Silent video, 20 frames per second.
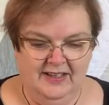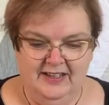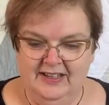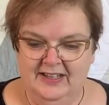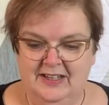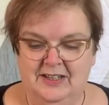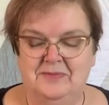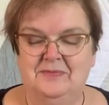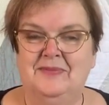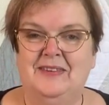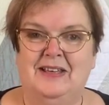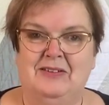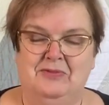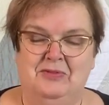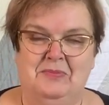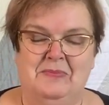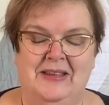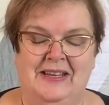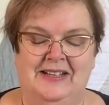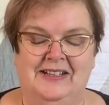and that
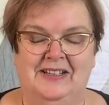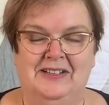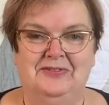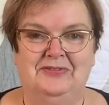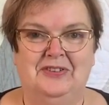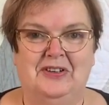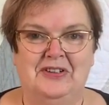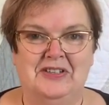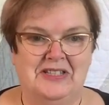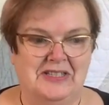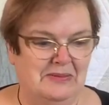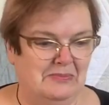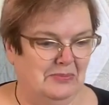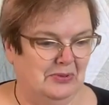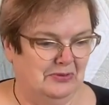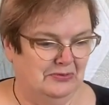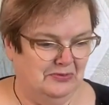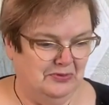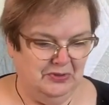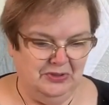will make life very
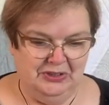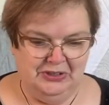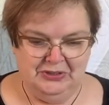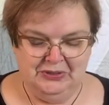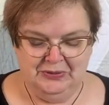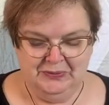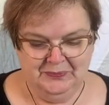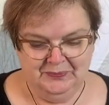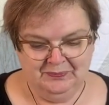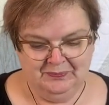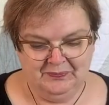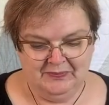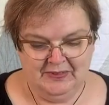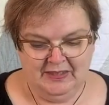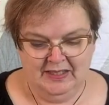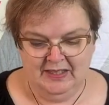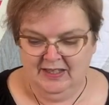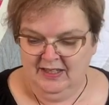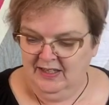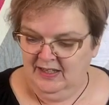simple for you.
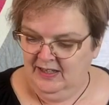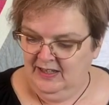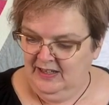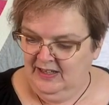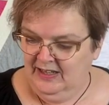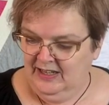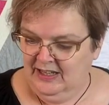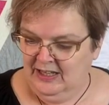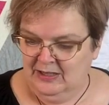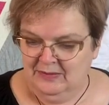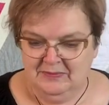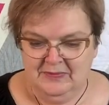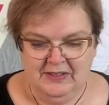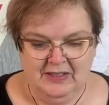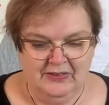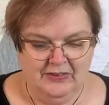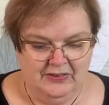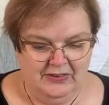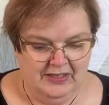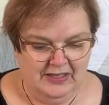The
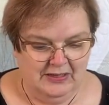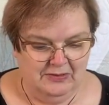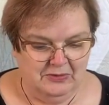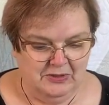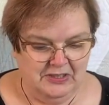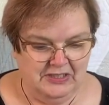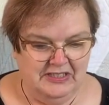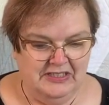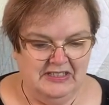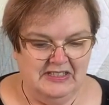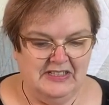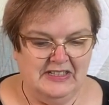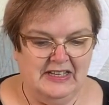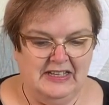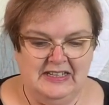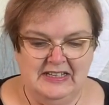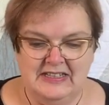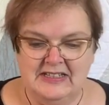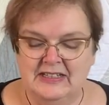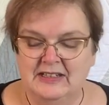other thing I wanted to
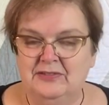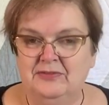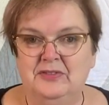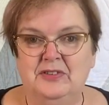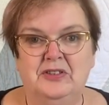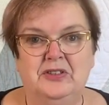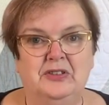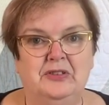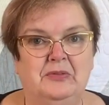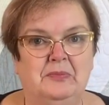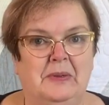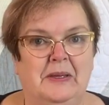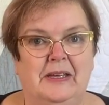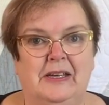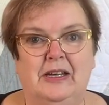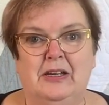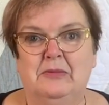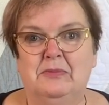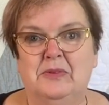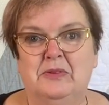say is if you do
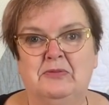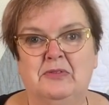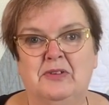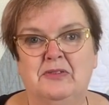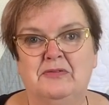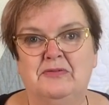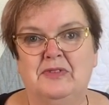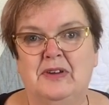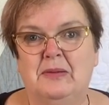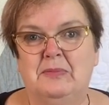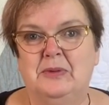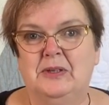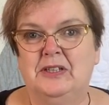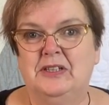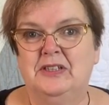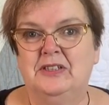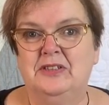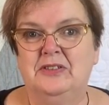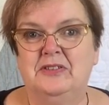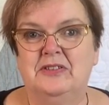pick up the wrong fabric
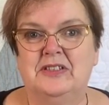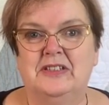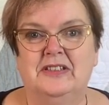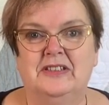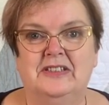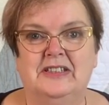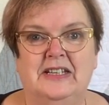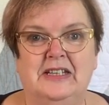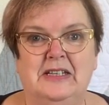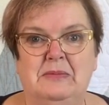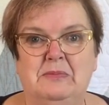and use it at any